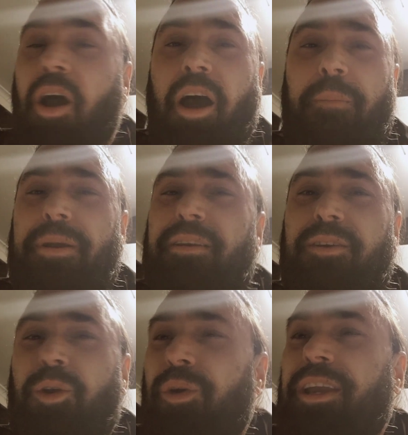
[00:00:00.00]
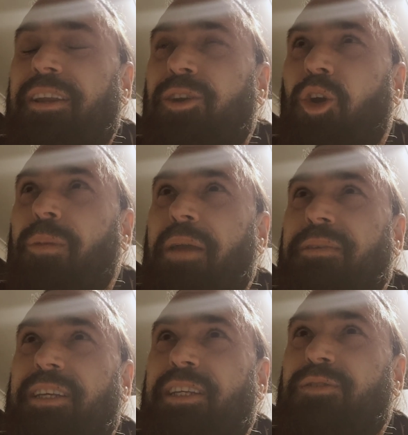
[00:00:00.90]
I've been cooking gourmet
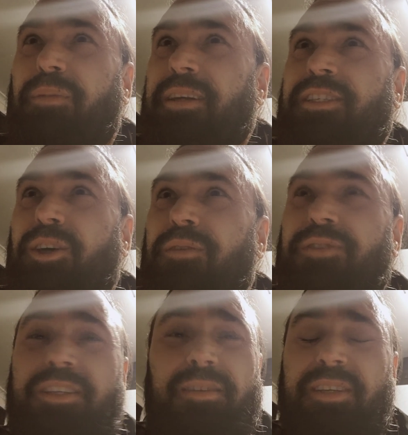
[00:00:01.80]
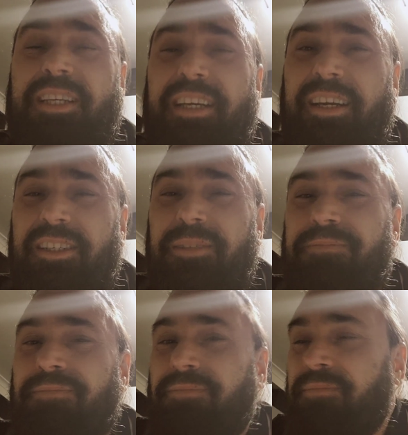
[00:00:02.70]
dinners for myself since I was a teenager.
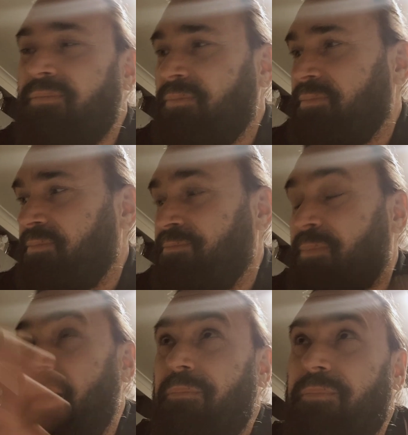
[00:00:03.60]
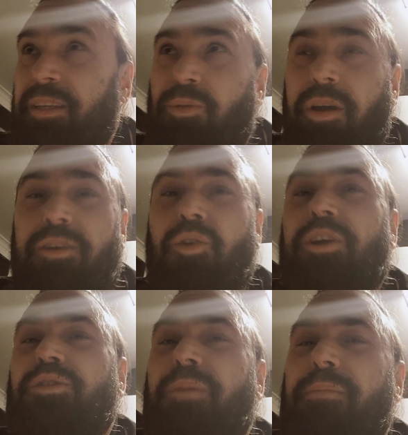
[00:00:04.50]
Mum, this is what annoys me with my